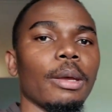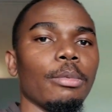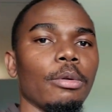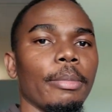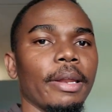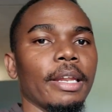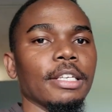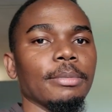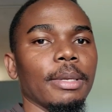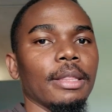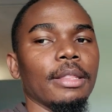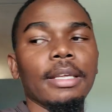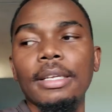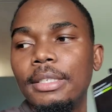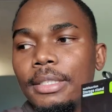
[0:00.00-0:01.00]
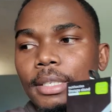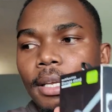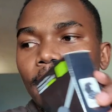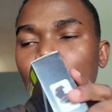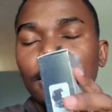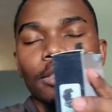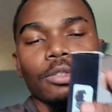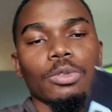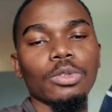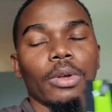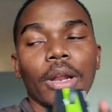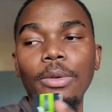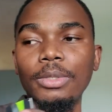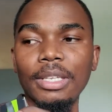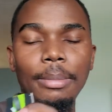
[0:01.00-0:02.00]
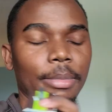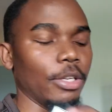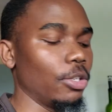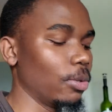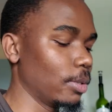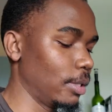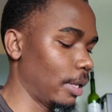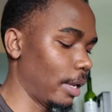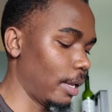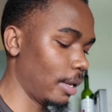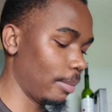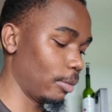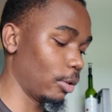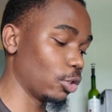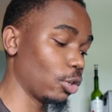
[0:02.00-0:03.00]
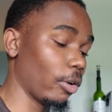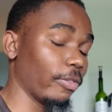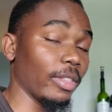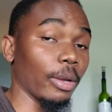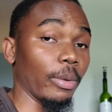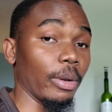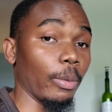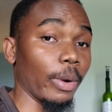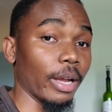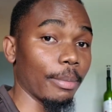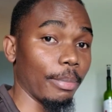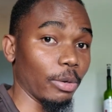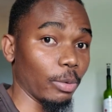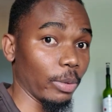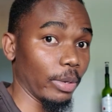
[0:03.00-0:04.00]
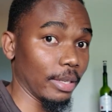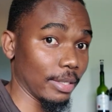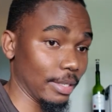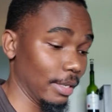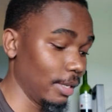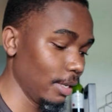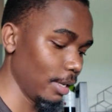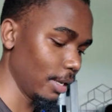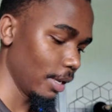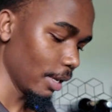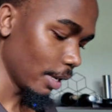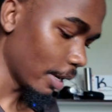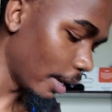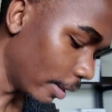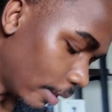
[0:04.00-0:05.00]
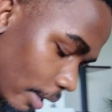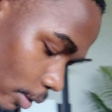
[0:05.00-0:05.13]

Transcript: cable management things to sort out some issues there i'm not sure if they're gonna work but we're gonna see and